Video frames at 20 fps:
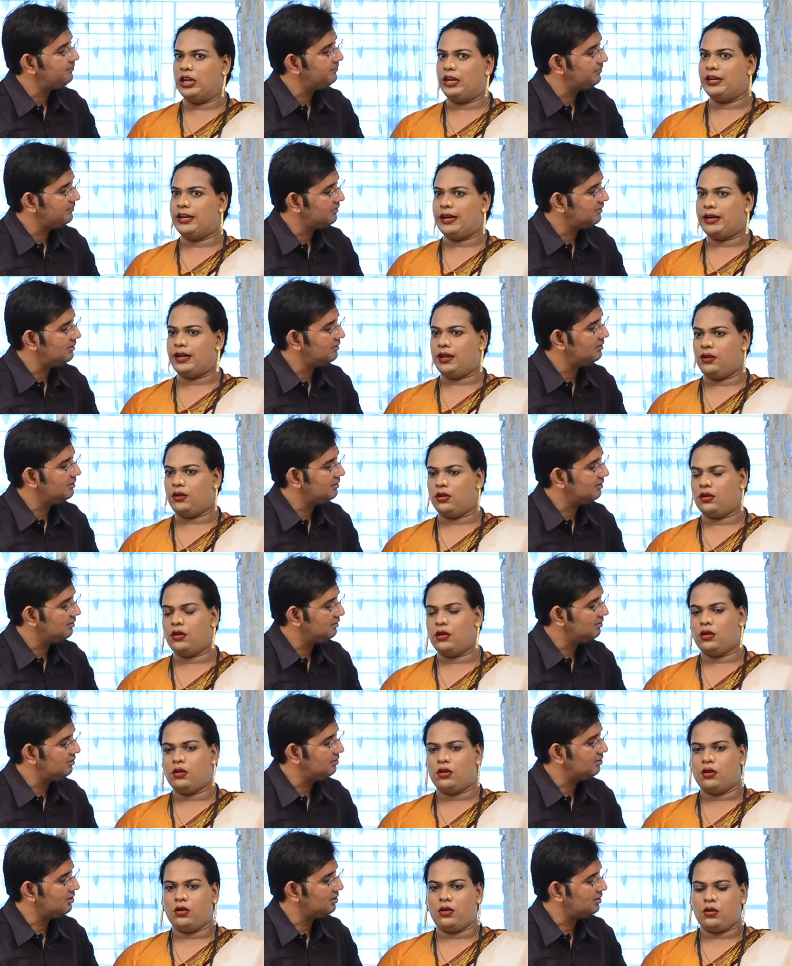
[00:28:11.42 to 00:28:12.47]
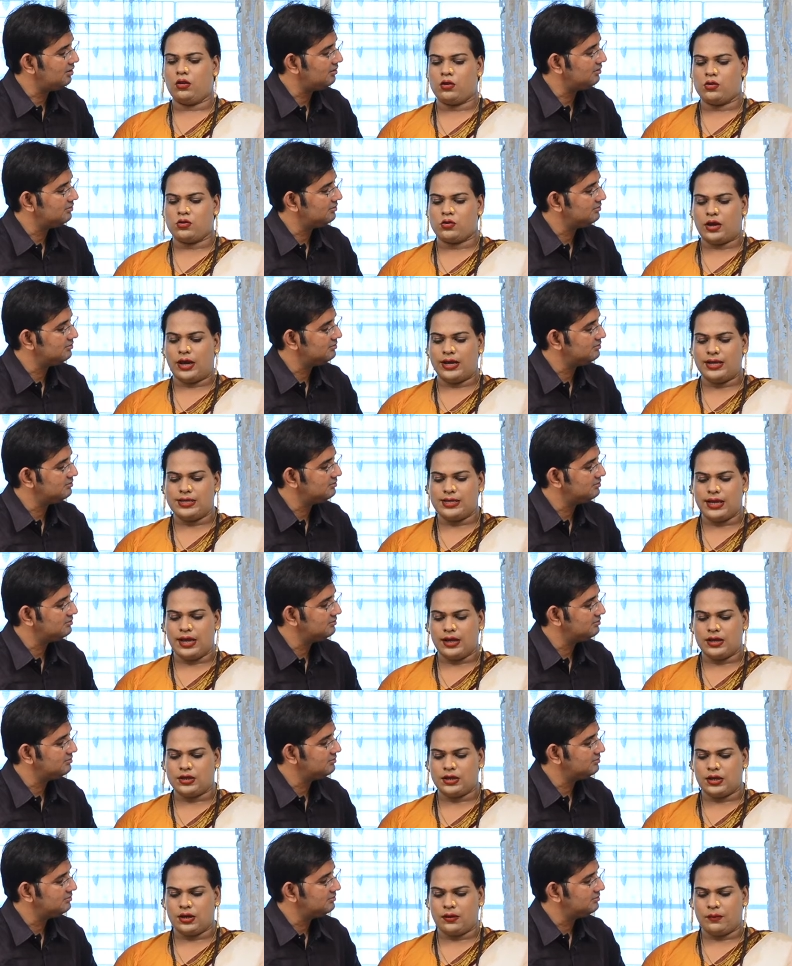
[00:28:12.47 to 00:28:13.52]
Speaker 1: irritating. Okay. So I
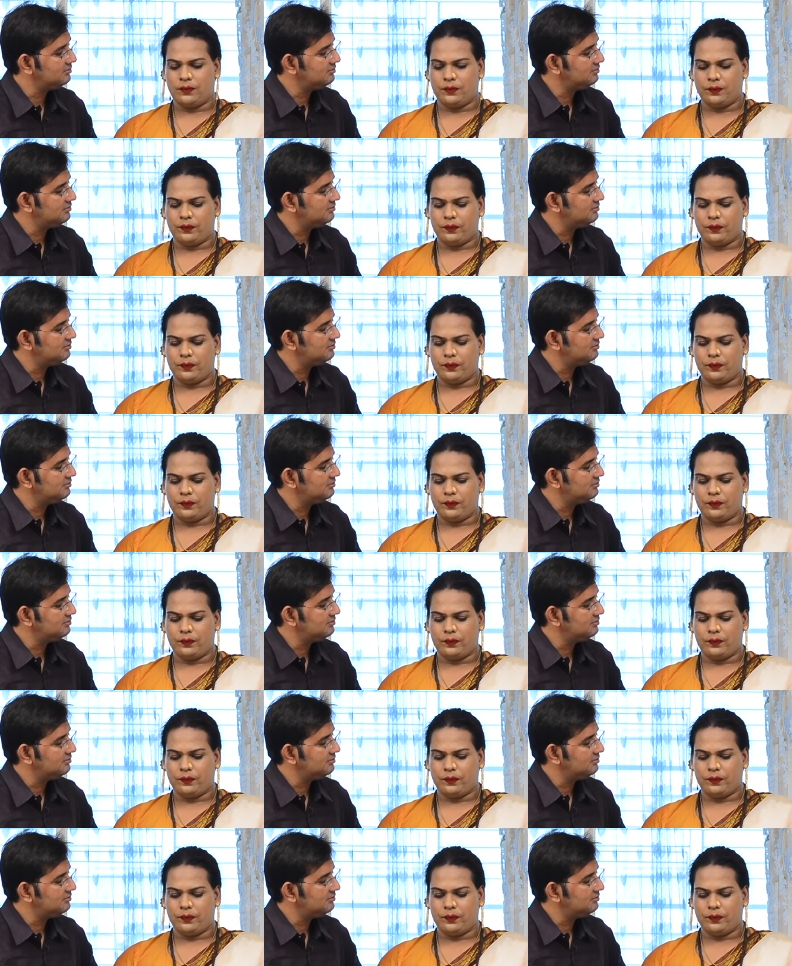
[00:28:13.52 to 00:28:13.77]
said. Uh,